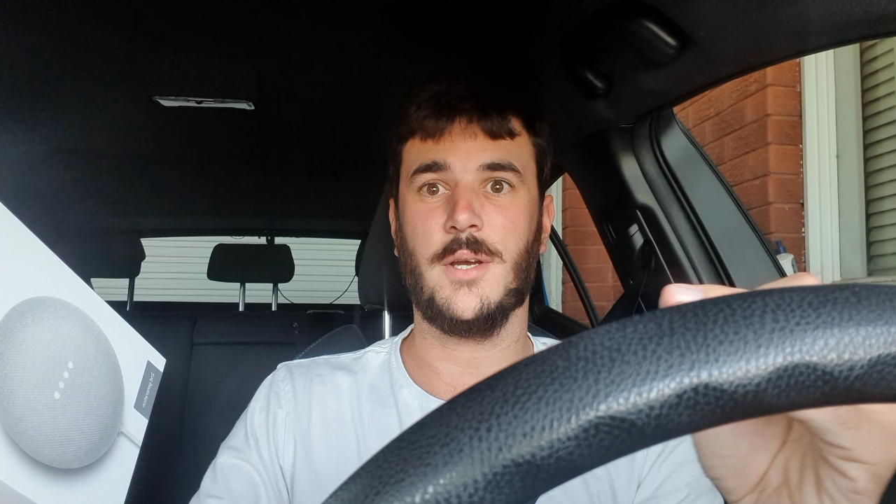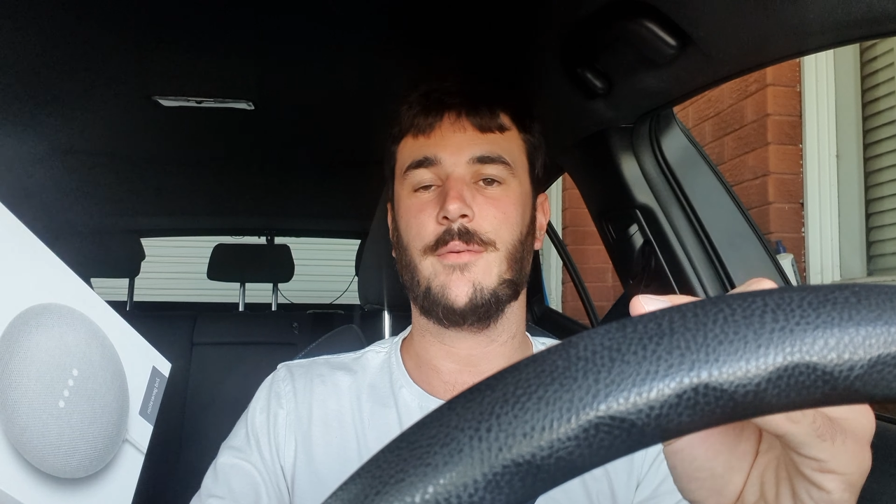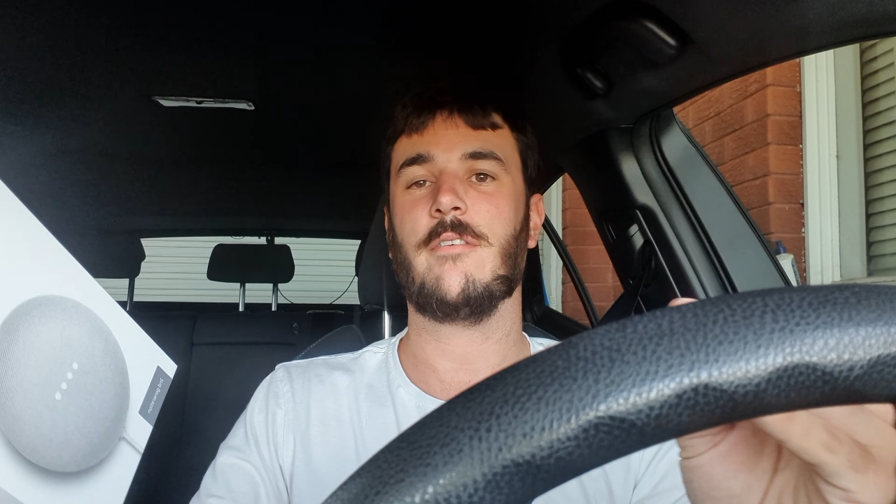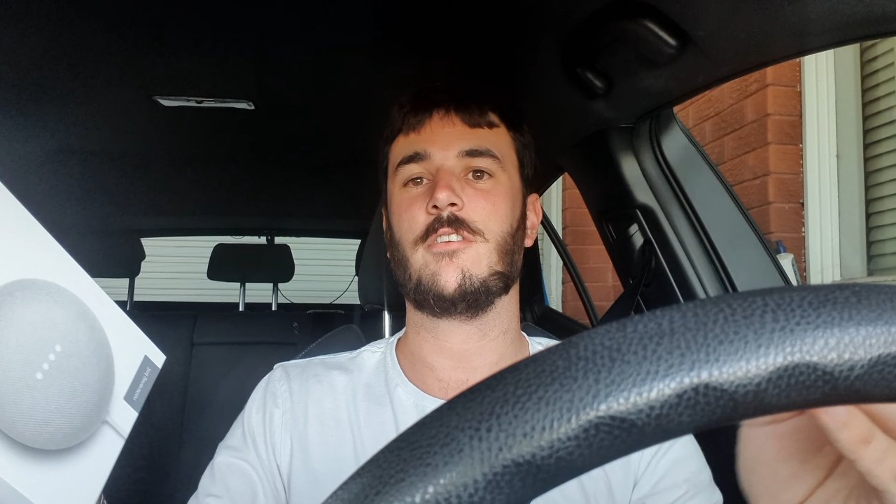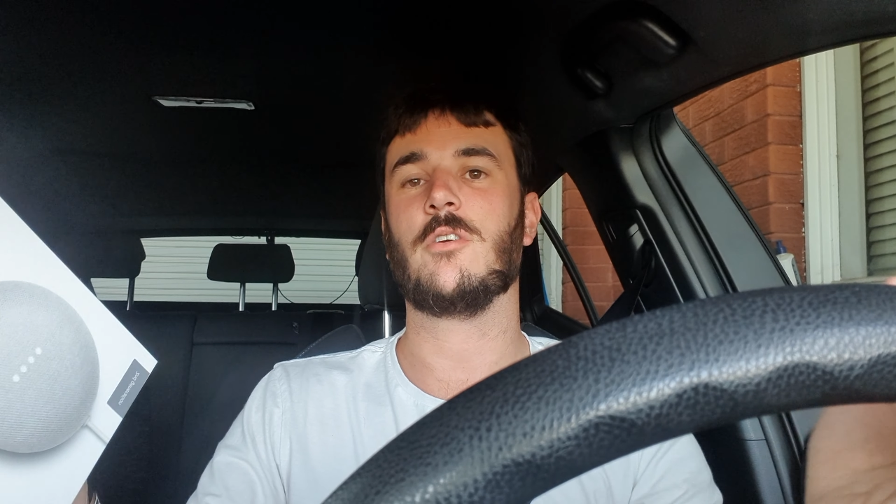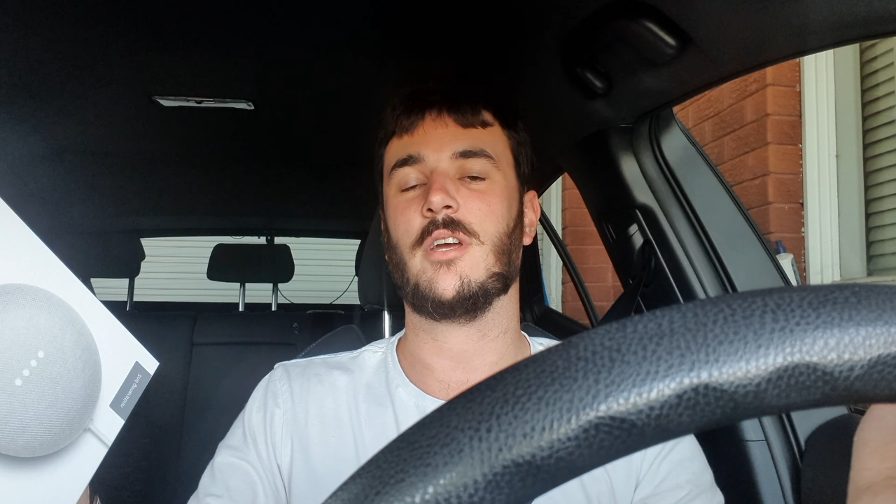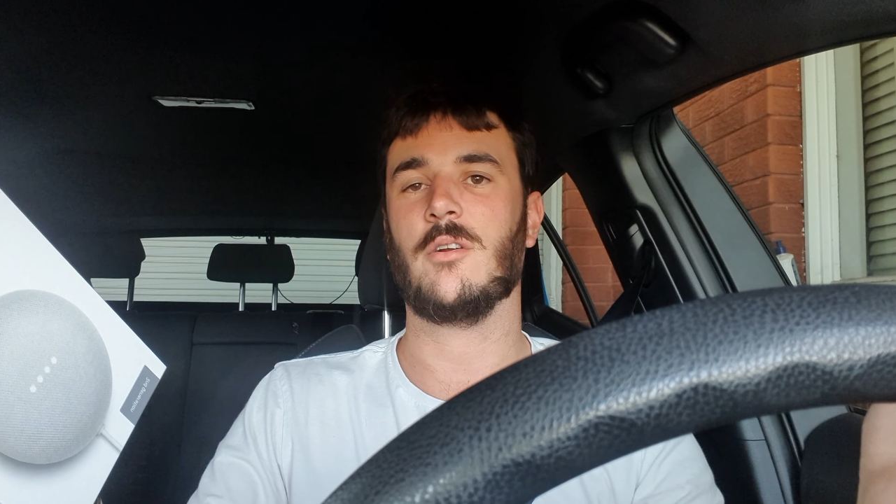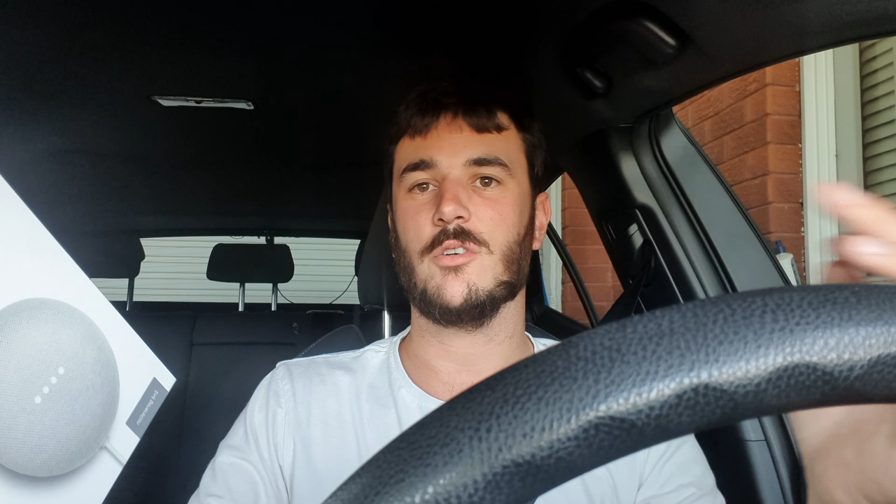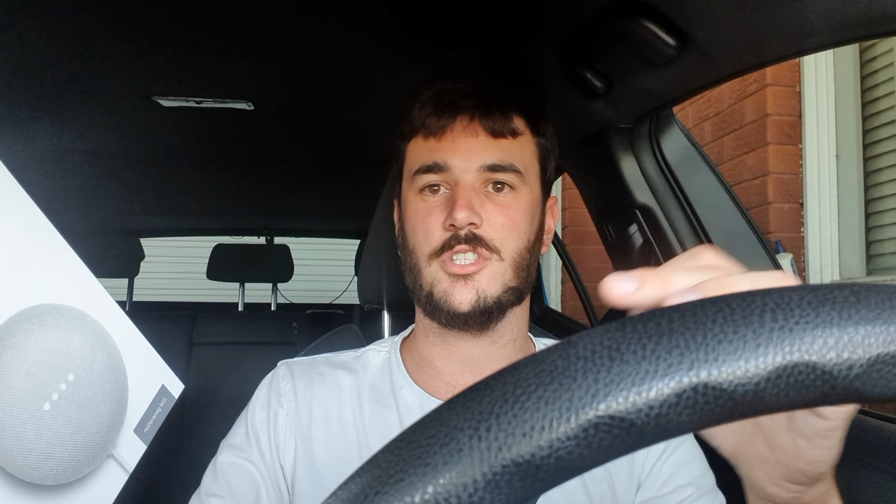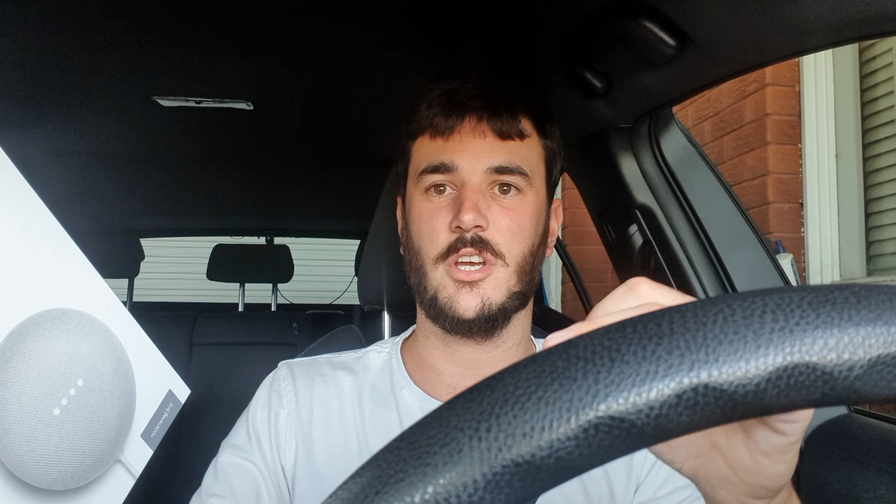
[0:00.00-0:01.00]
However, you can
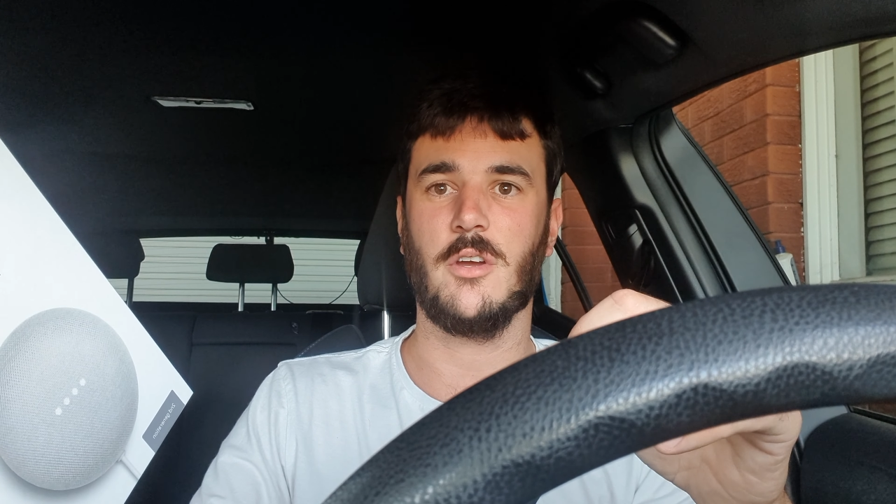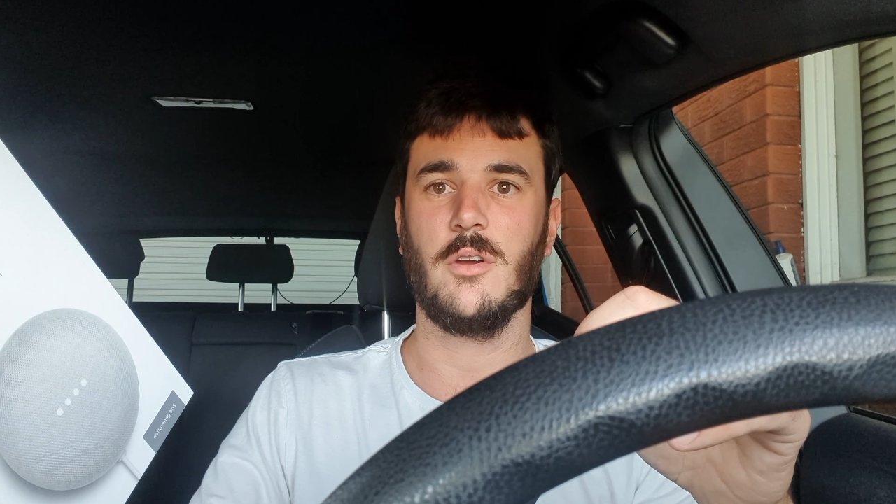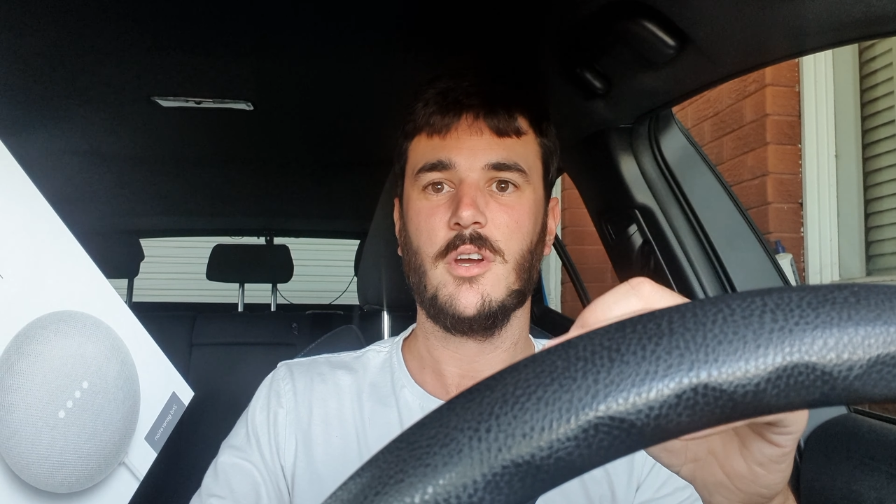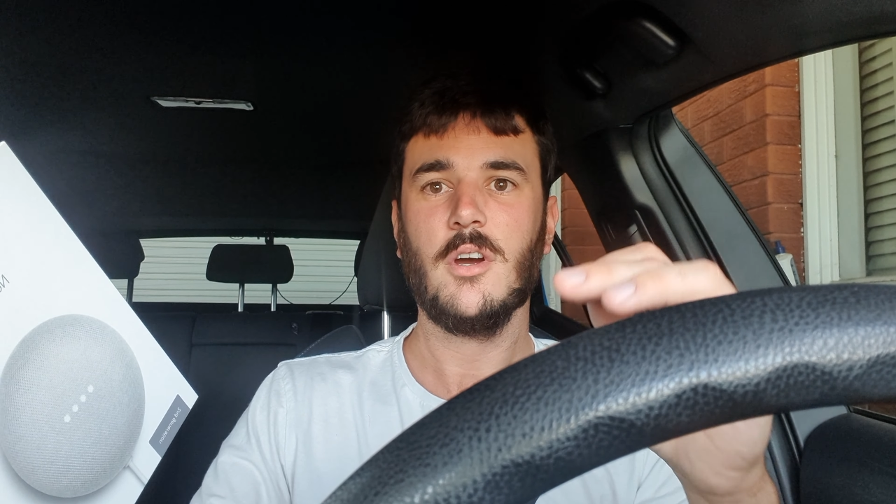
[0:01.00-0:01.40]
also